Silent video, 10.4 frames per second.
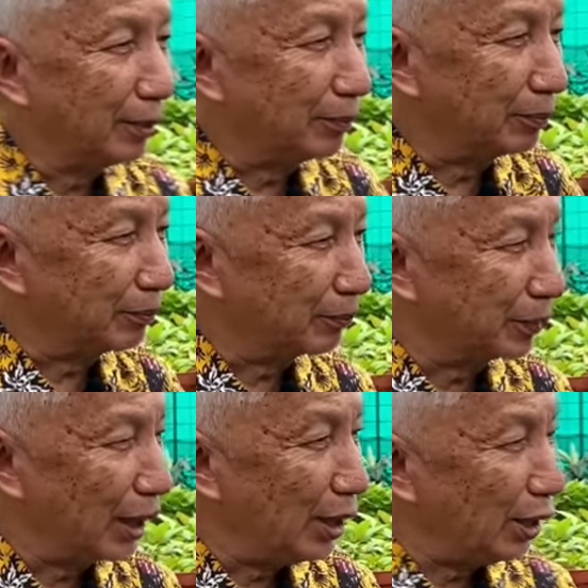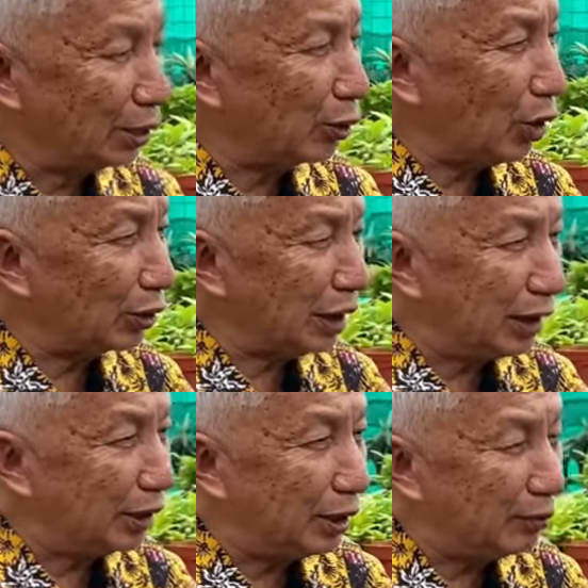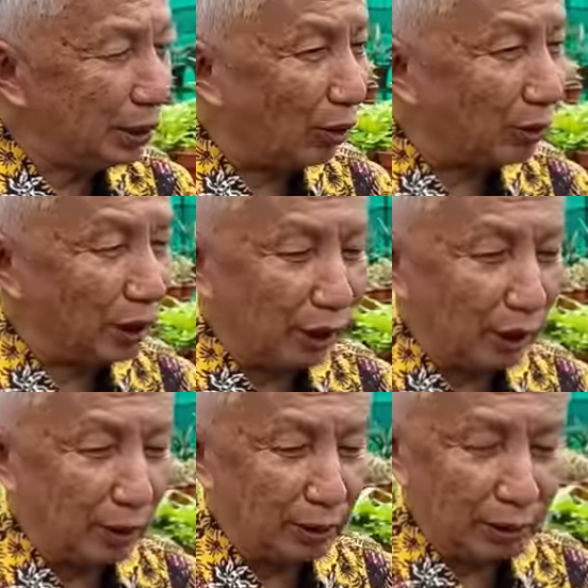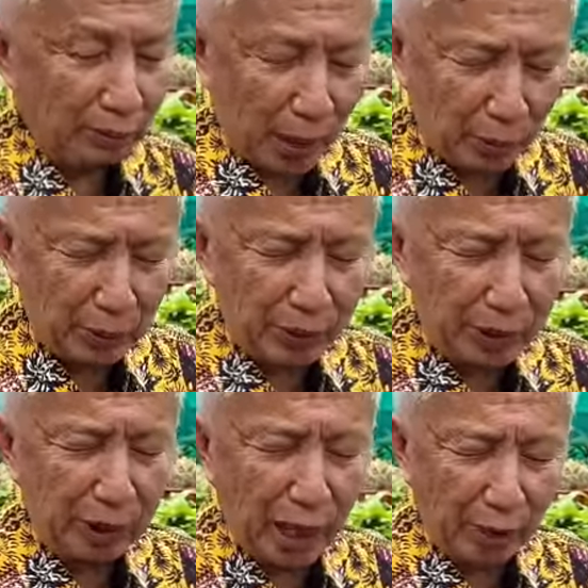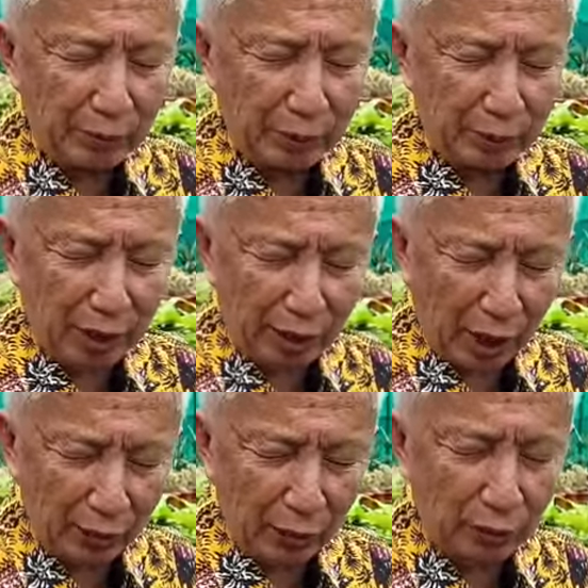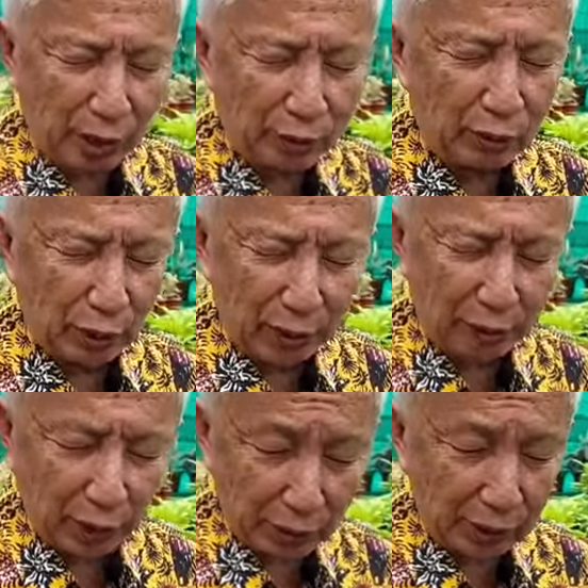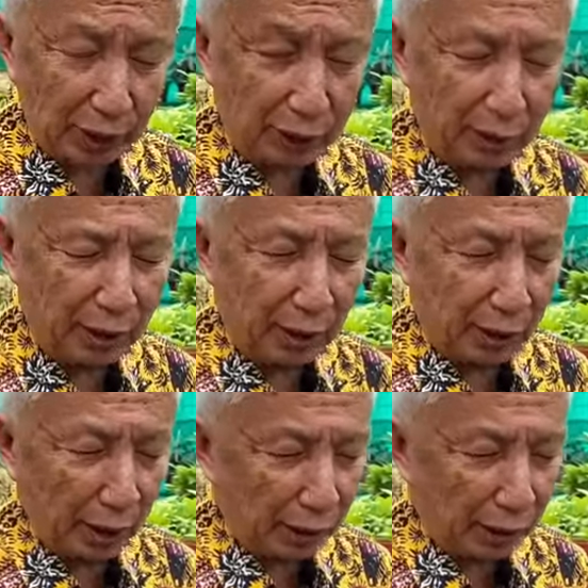It's not easy, because in my opinion, life is a kind of ongoing process. Mm.